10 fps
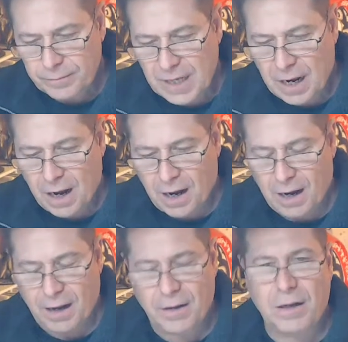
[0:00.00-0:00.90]

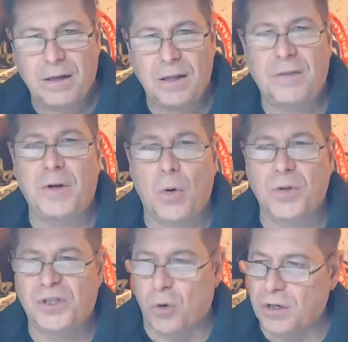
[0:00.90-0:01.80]
if you go in
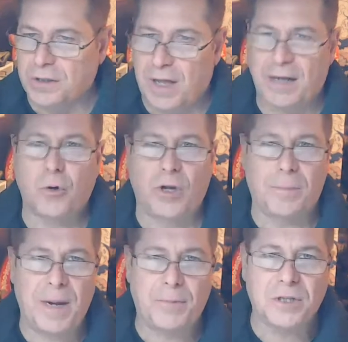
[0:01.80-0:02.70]
the stores, a lot of
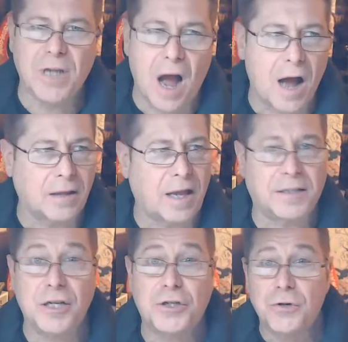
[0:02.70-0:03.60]
toilet paper's gone, a lot
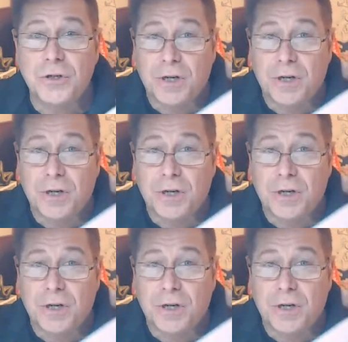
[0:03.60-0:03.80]
of tissues are